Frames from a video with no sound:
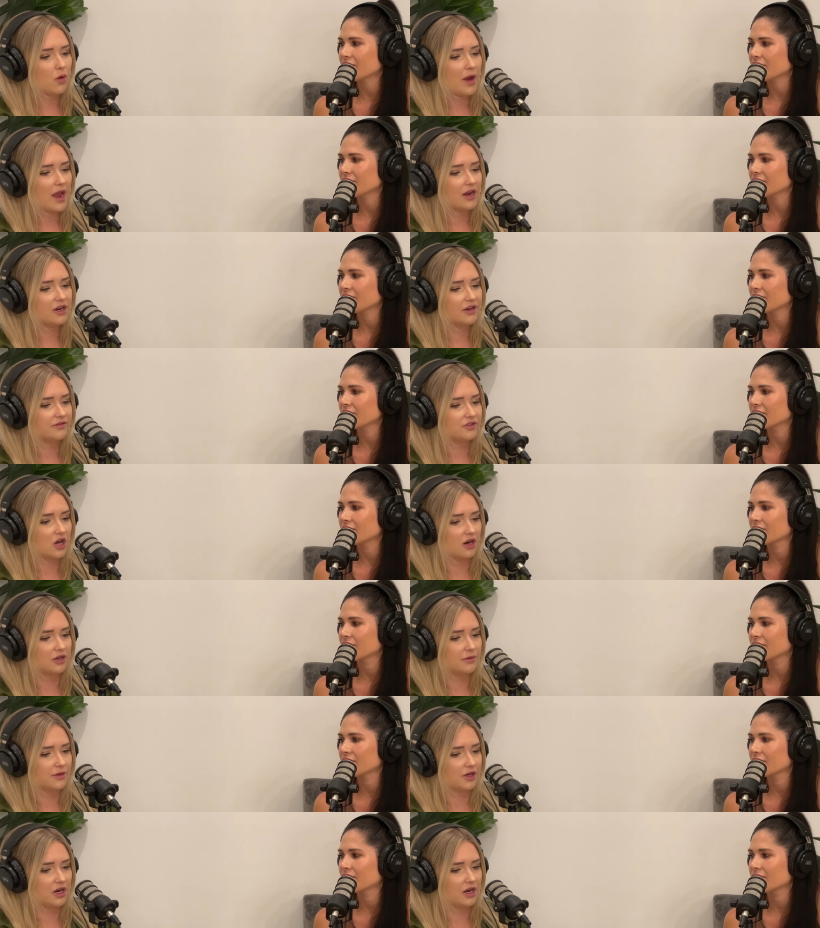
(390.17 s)
Speaker 1: way I could have
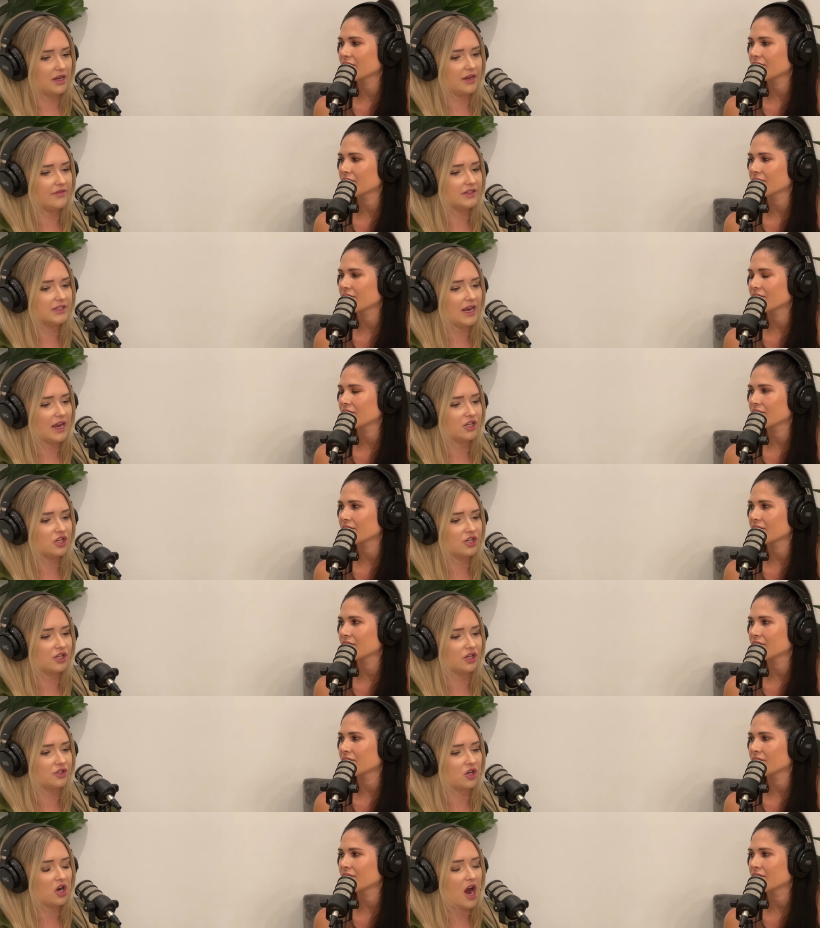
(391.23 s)
talked with her. Even today, she
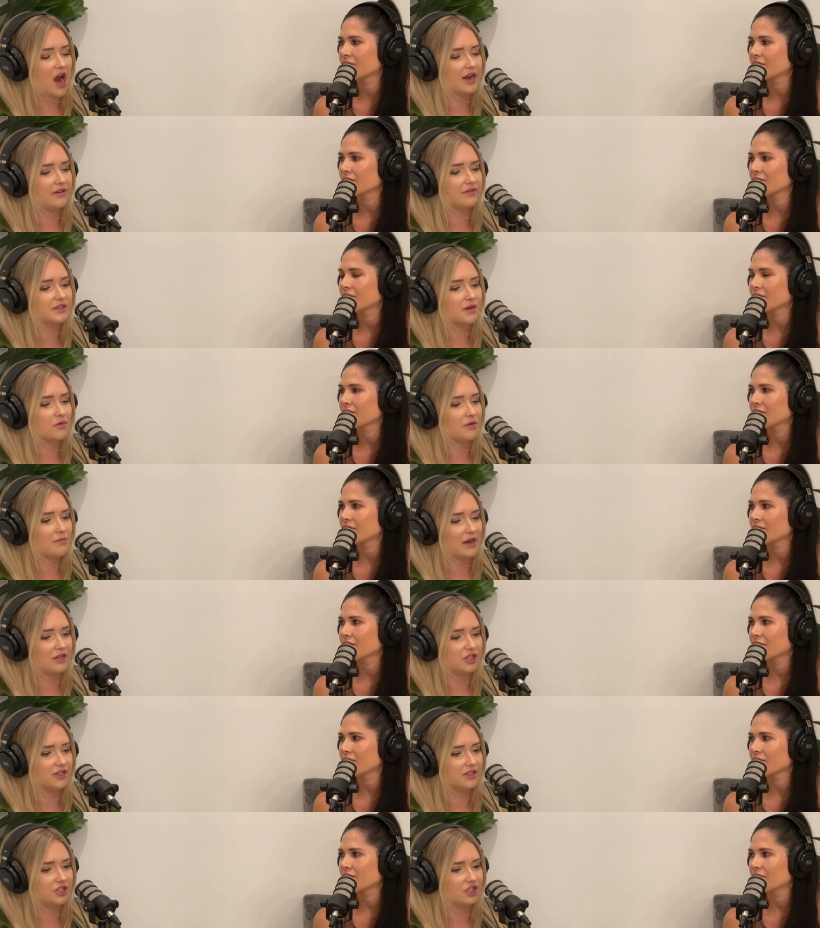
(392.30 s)
starts crying if someone
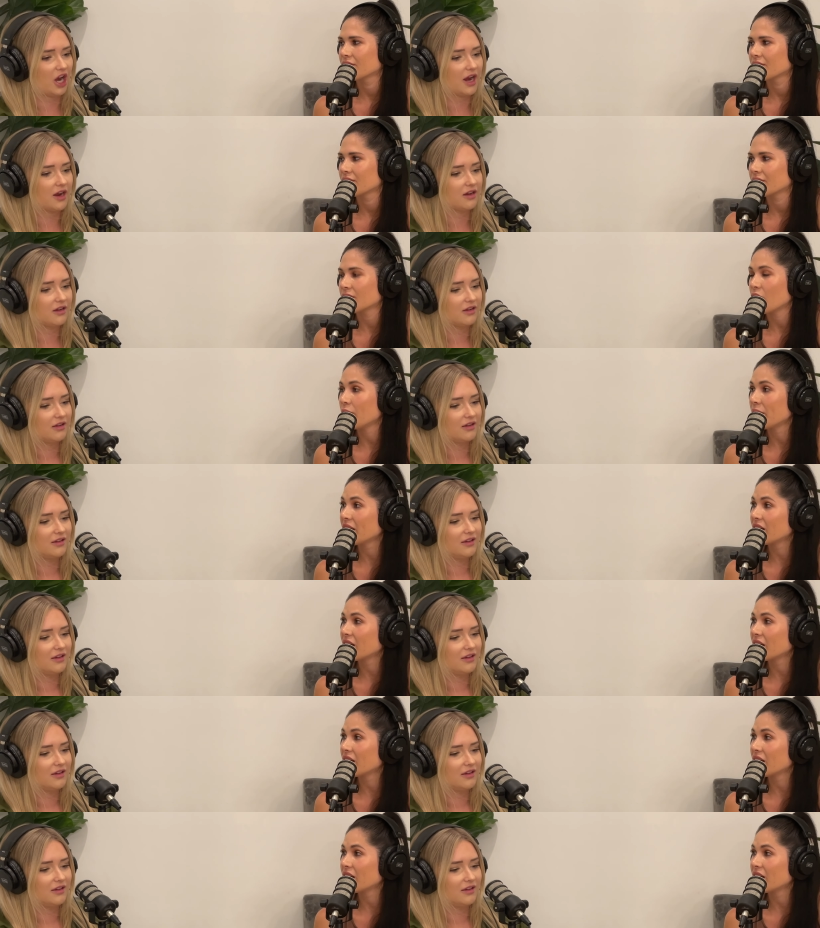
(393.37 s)
mentions Jake. Oh my